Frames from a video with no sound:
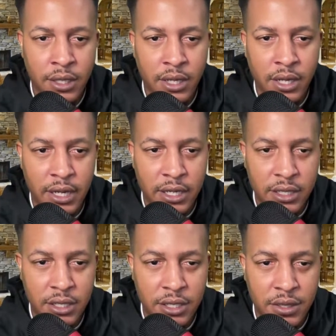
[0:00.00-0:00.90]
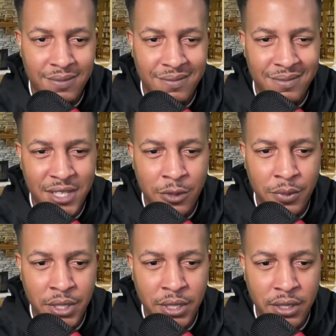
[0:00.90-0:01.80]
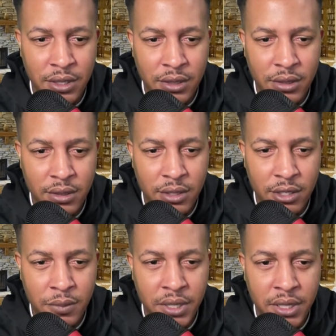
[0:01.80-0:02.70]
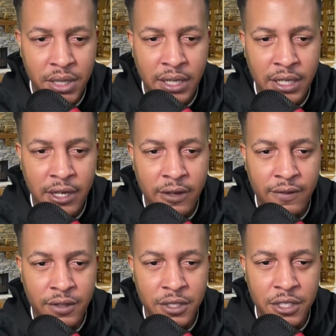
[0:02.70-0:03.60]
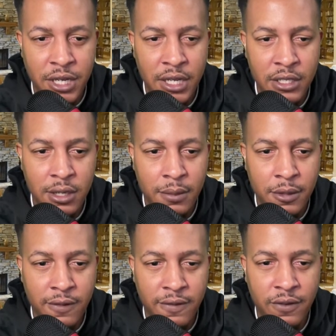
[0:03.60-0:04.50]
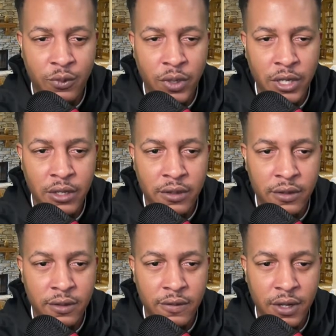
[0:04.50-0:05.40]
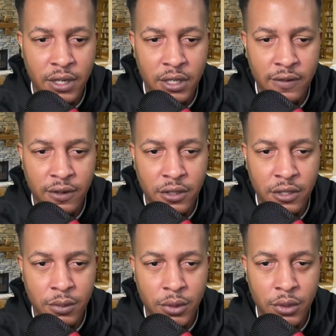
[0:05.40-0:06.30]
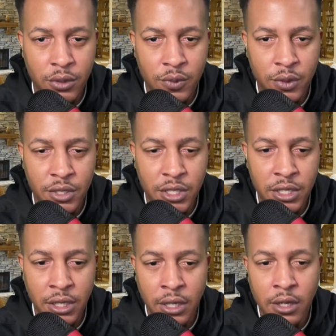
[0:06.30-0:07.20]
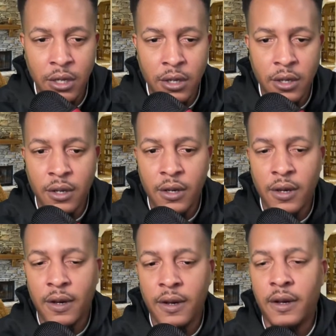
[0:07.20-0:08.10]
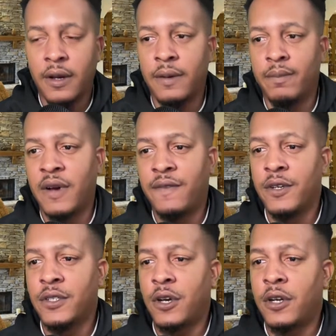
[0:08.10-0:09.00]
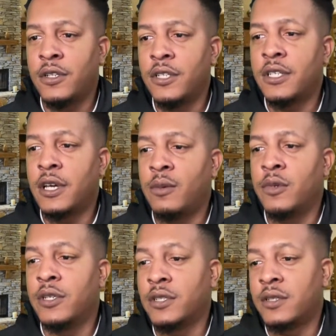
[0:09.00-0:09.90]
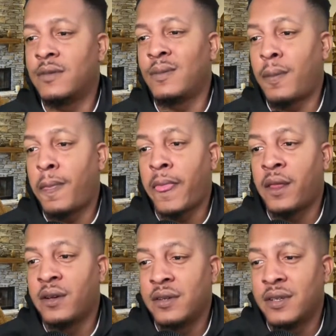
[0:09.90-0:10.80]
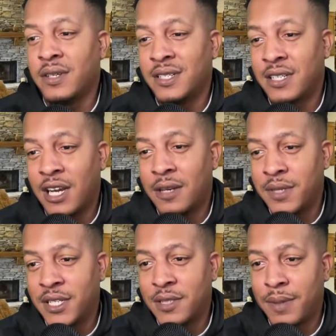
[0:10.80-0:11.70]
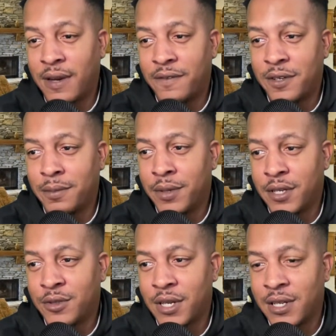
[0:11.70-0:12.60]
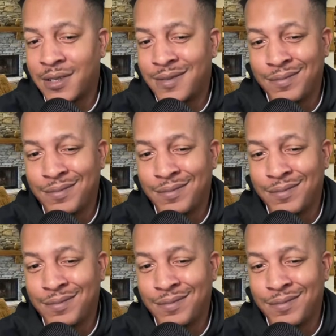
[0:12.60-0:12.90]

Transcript: And it's a little bit could be a letdown for the Jazz coming off of a win finally versus the Bulls. We'll see. My first thought in this game was it's got to be a spot for the Bucks, right?